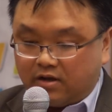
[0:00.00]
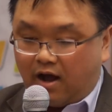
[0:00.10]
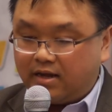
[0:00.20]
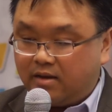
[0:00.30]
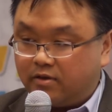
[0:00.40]

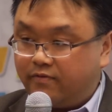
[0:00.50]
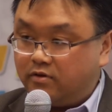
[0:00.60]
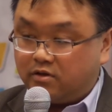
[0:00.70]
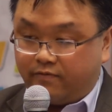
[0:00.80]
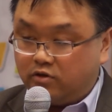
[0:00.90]
talking about the
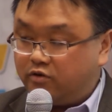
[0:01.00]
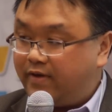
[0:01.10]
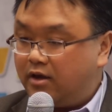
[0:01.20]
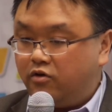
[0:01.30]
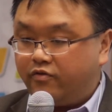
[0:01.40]
future of
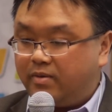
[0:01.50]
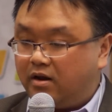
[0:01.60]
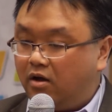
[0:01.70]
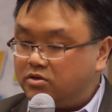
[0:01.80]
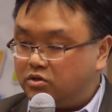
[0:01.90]
Vancouver, but
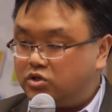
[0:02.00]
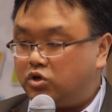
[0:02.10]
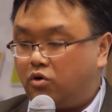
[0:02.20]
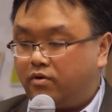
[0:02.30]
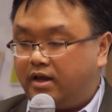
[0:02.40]
also
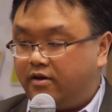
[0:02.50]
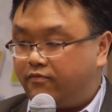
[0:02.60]
Surrey,